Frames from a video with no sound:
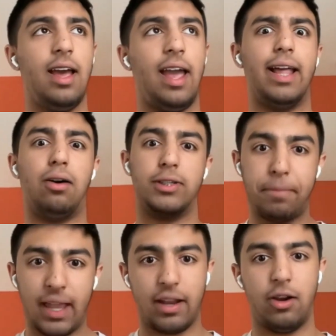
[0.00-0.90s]
And that was
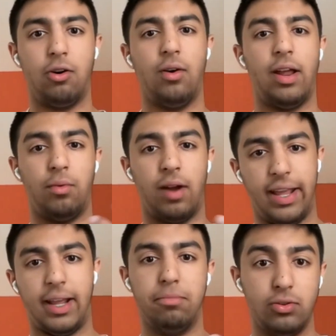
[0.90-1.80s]
piano and
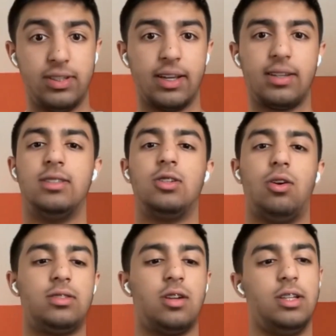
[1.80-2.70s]
writing and music. And
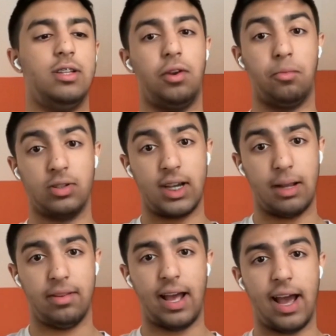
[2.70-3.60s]
so I started devoting more
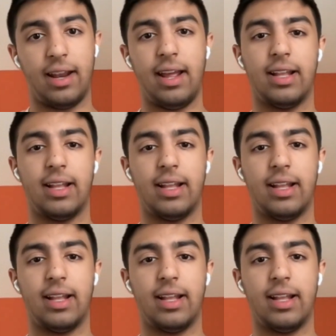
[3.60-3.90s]
time to that.